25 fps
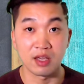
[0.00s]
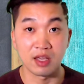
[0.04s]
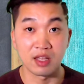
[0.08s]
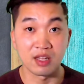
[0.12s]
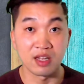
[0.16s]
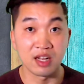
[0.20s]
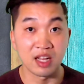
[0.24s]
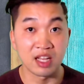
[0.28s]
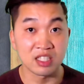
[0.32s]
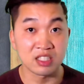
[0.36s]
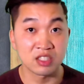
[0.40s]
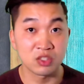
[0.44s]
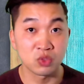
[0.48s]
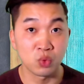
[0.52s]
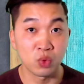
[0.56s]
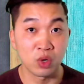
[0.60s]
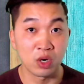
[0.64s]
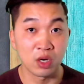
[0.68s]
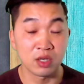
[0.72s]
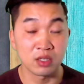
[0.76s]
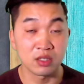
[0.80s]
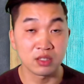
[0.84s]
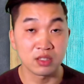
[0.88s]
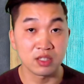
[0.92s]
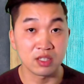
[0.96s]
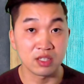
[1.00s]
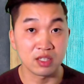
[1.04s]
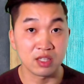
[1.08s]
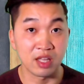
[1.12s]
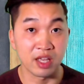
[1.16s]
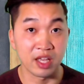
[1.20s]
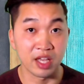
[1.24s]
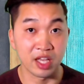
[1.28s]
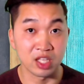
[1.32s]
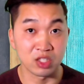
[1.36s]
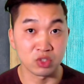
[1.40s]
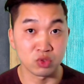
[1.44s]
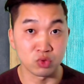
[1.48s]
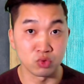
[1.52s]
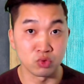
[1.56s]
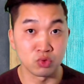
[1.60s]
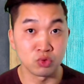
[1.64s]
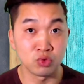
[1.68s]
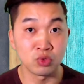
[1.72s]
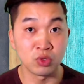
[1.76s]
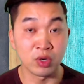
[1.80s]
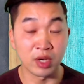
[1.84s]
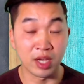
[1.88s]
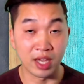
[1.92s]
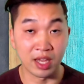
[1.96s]
And last one, it has
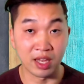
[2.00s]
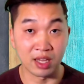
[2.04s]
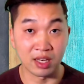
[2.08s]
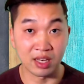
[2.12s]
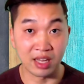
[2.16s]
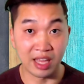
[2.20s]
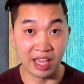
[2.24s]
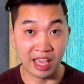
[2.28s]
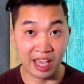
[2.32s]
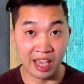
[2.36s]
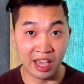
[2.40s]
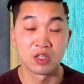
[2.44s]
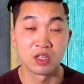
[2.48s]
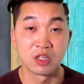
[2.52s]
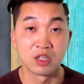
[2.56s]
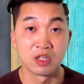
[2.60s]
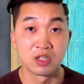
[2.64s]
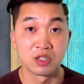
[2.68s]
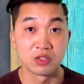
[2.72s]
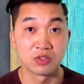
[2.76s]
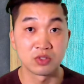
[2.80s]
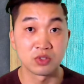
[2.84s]
U and A,